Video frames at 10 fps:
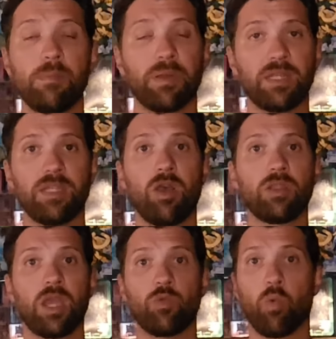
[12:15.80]
but in the
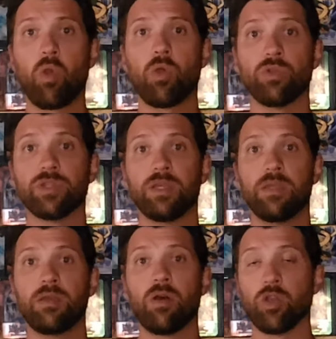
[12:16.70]
online world,
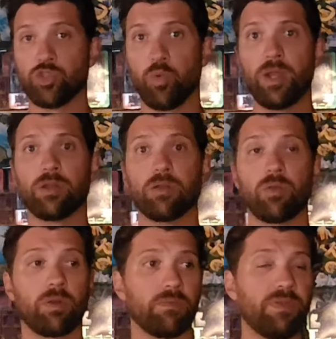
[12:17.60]
on Twitter
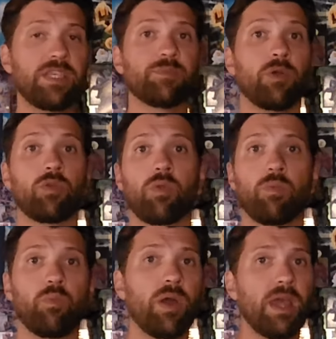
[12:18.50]
or Facebook or
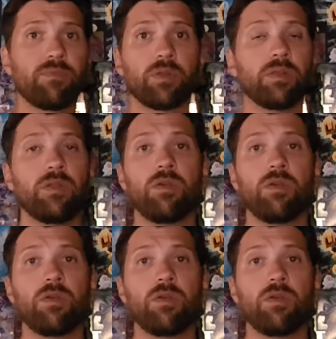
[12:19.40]
whatever